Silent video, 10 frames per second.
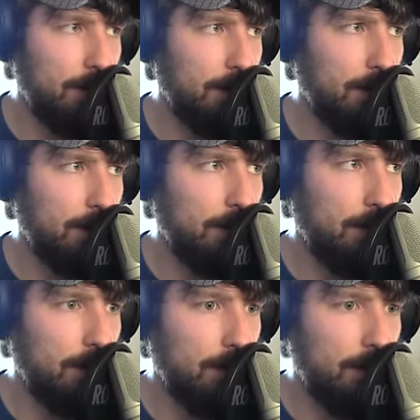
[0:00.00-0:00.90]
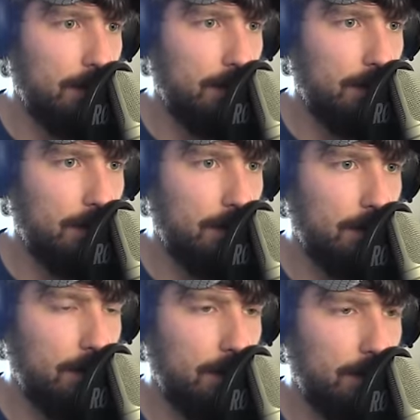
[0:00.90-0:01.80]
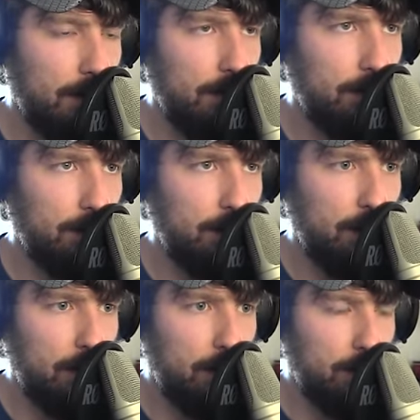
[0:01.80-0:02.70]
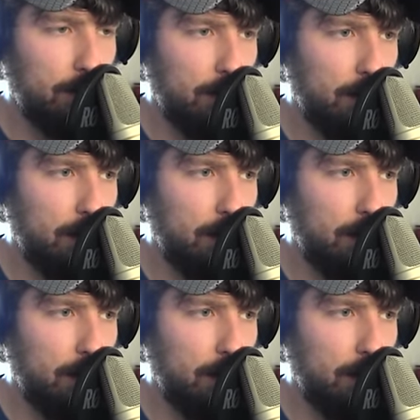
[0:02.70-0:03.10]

[no speech]